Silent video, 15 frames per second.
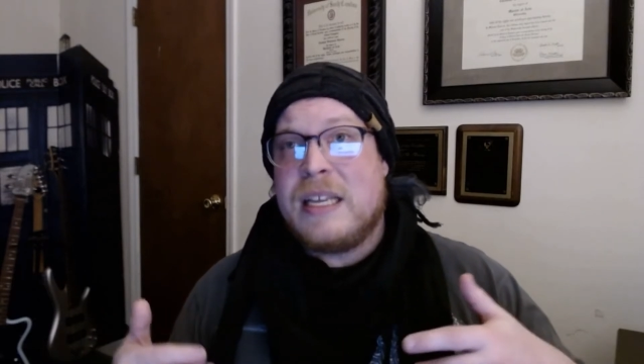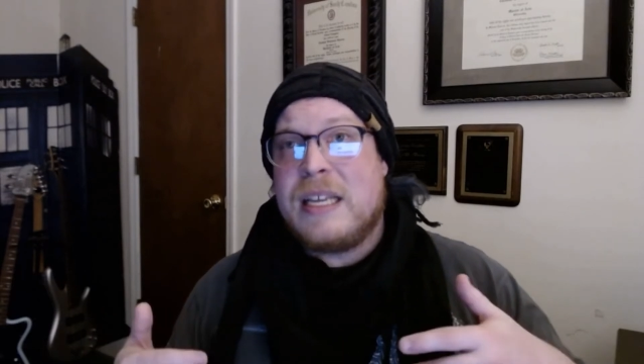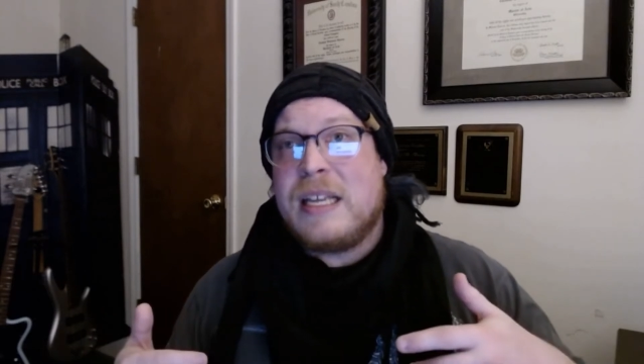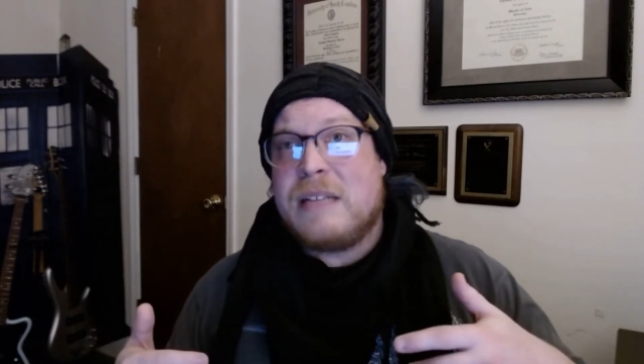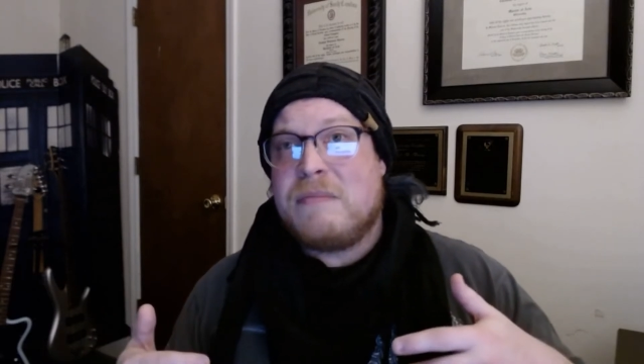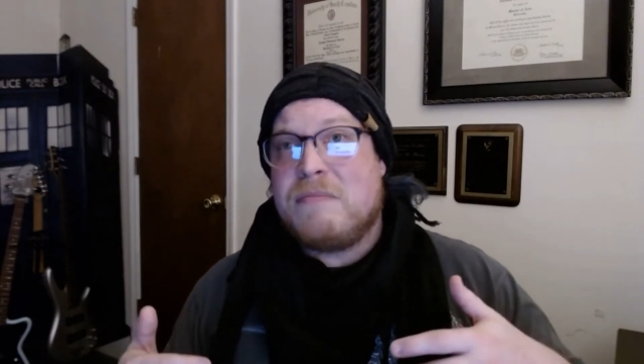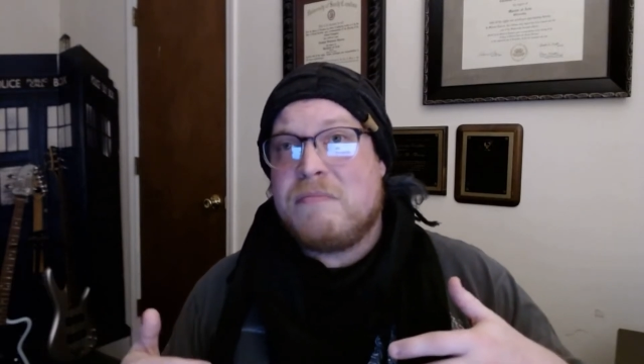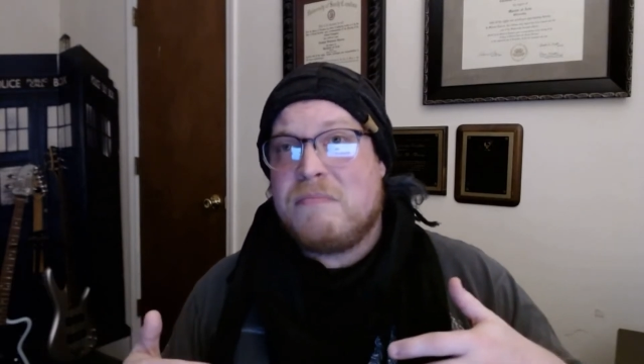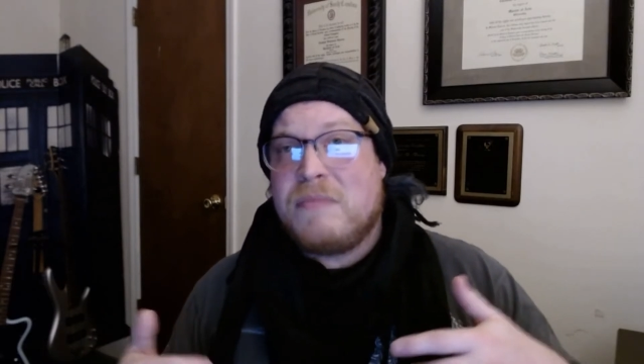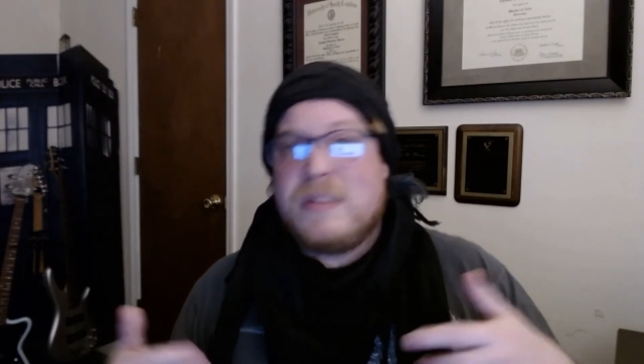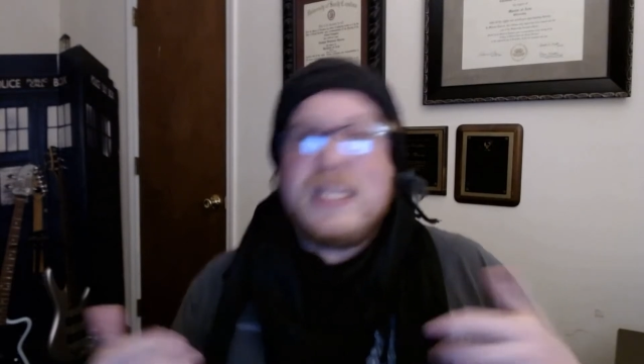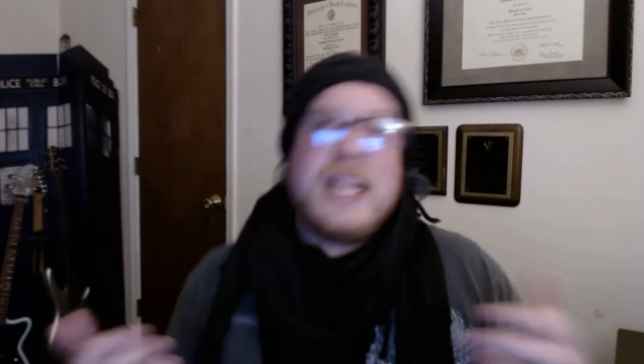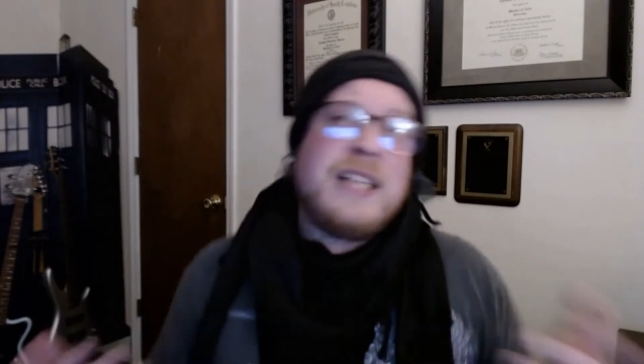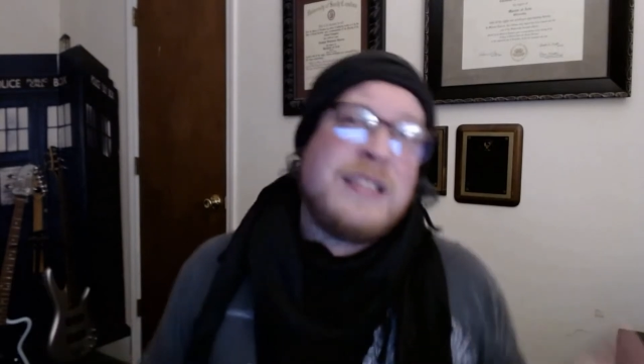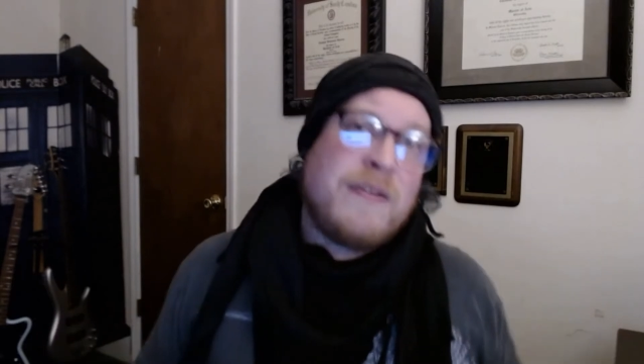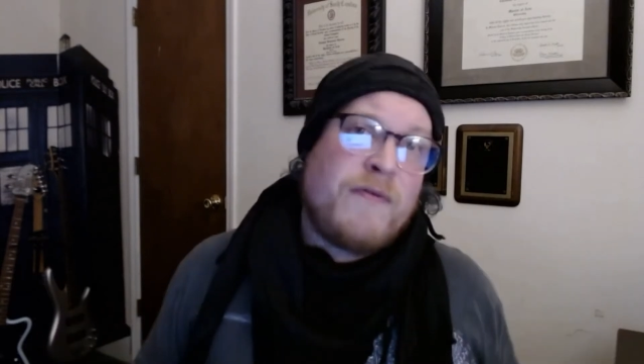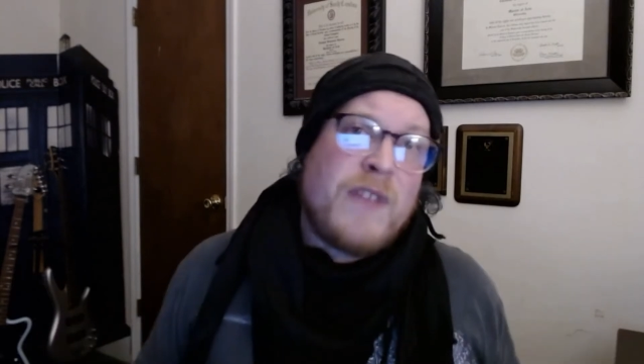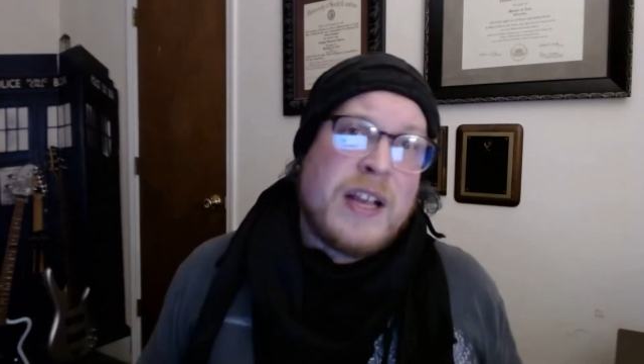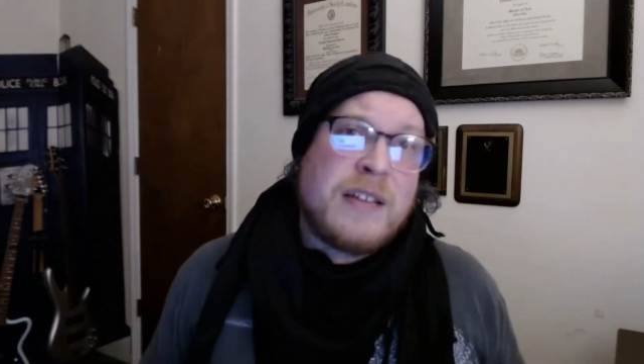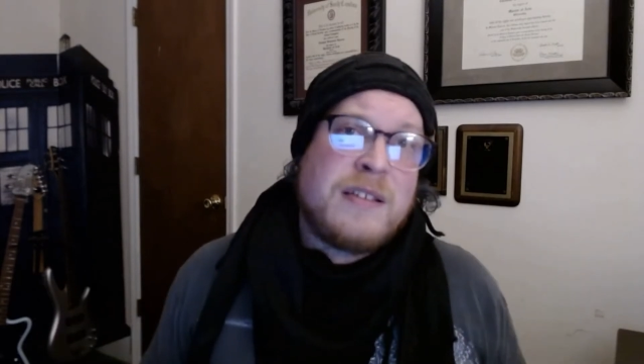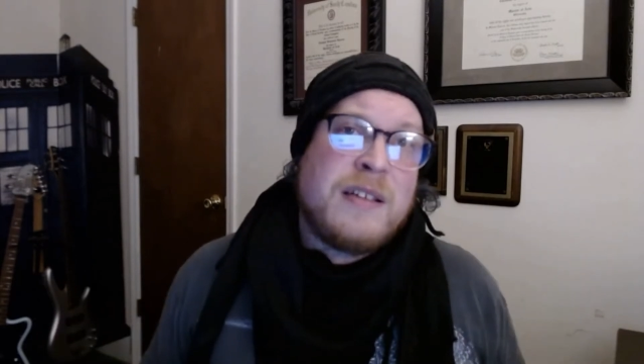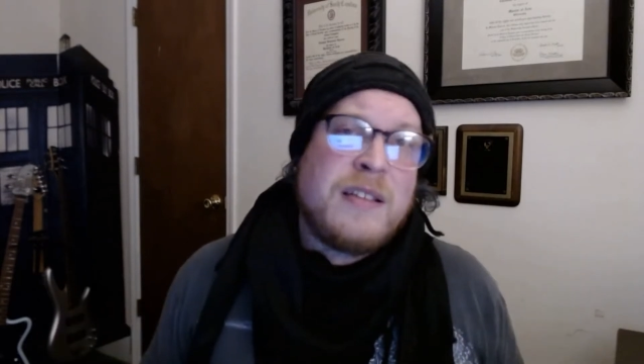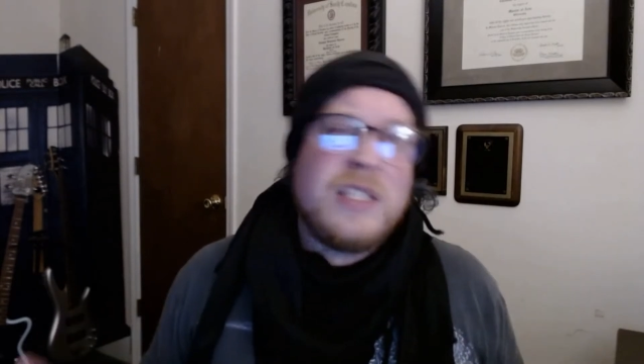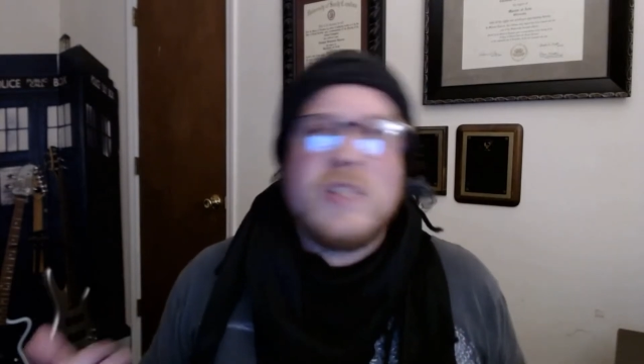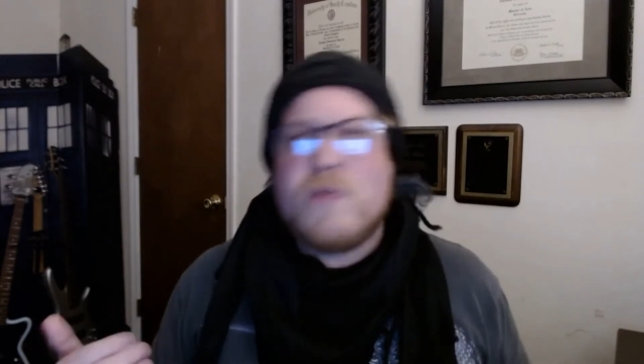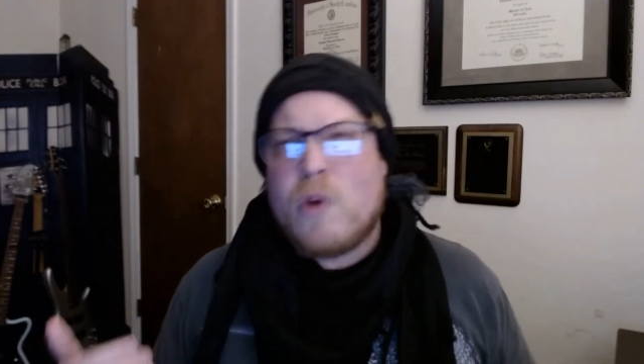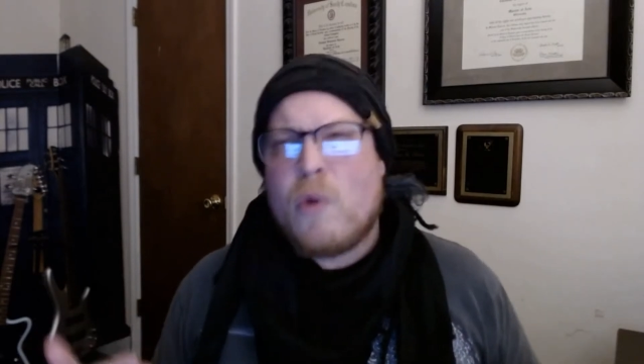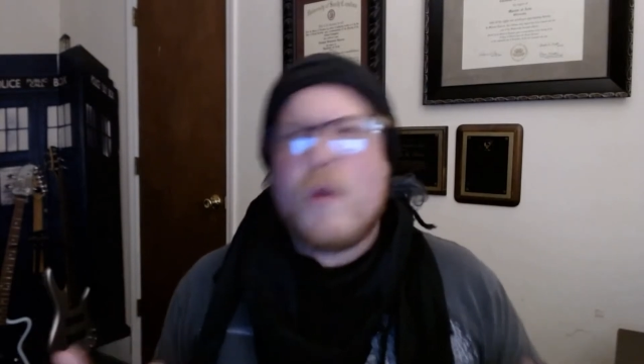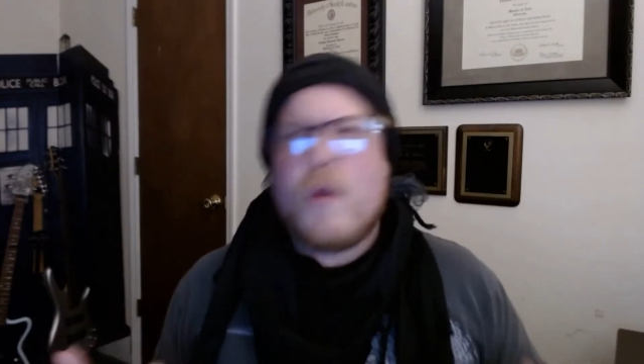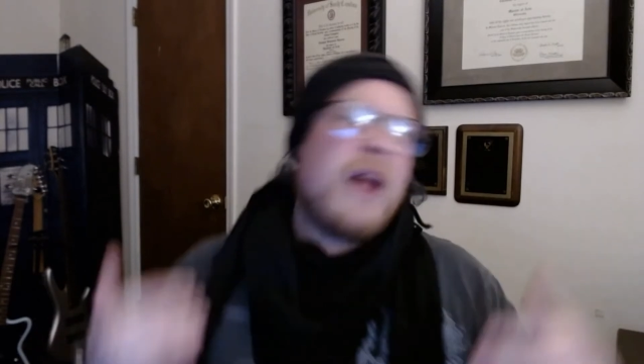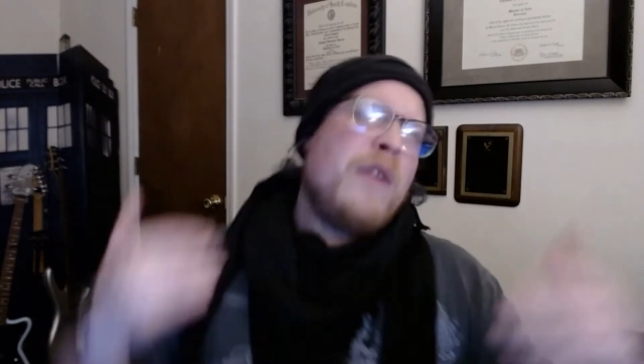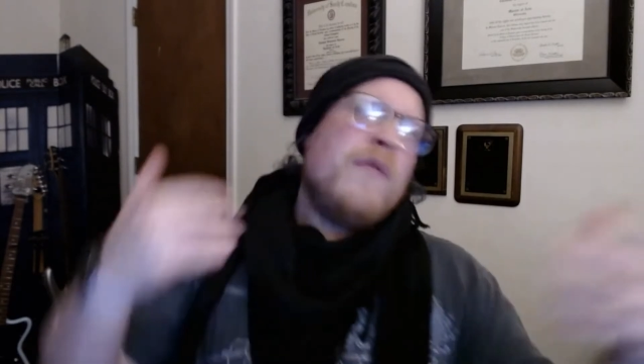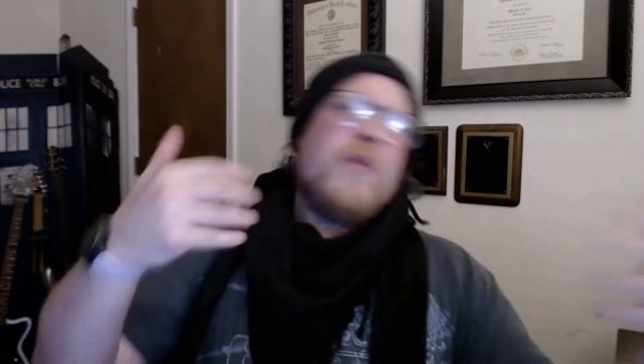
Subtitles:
it takes effect, at least for a while.